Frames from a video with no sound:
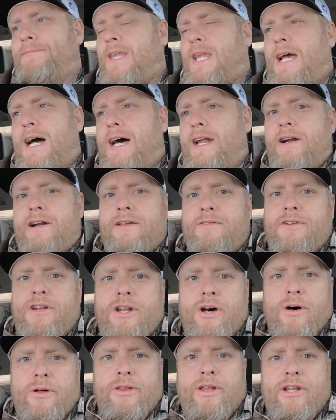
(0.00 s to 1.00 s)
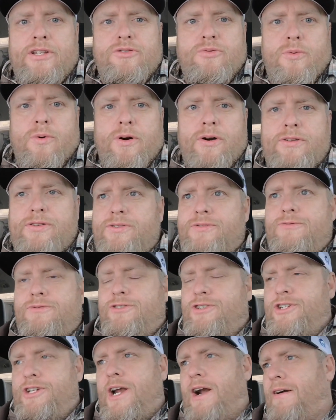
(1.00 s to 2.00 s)
I don't even know that it's worth
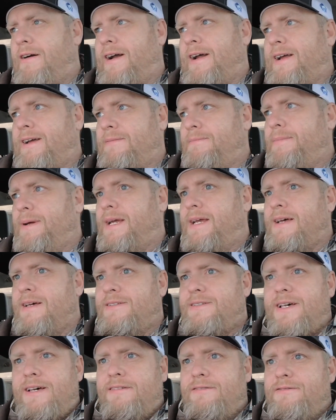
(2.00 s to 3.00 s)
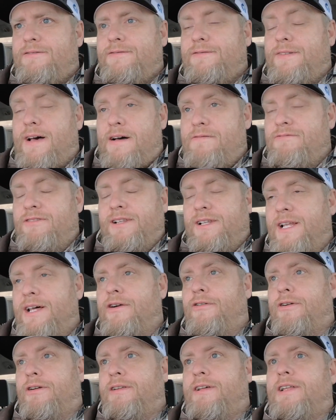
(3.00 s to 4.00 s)
sharing, because I've
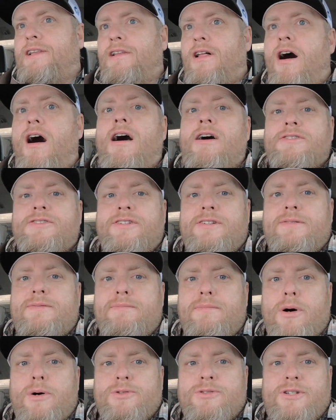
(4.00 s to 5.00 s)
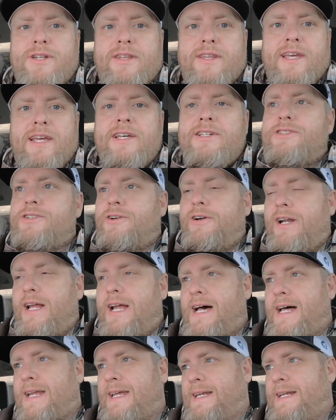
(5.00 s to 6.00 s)
literally lost most of the history
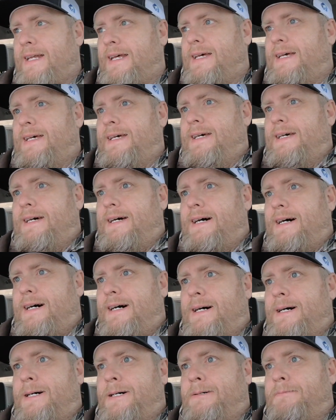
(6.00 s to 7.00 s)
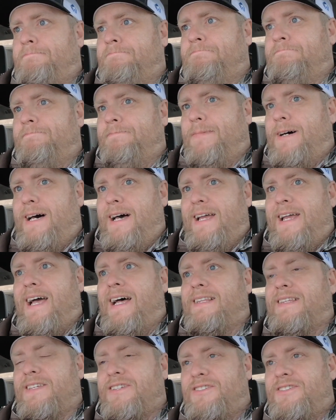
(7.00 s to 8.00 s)
on it. I
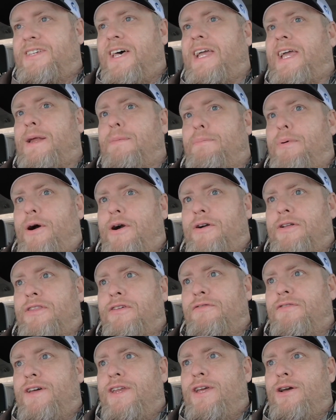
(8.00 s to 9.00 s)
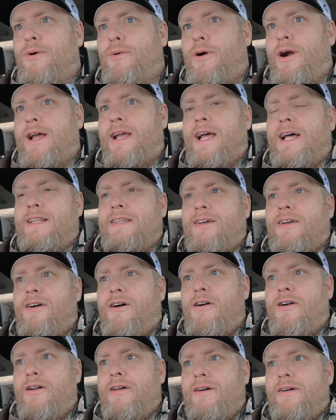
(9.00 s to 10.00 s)
got the second part of the video where I got the
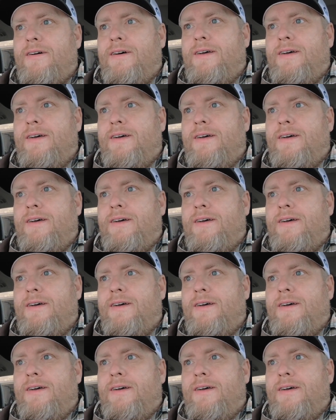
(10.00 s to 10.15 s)
car to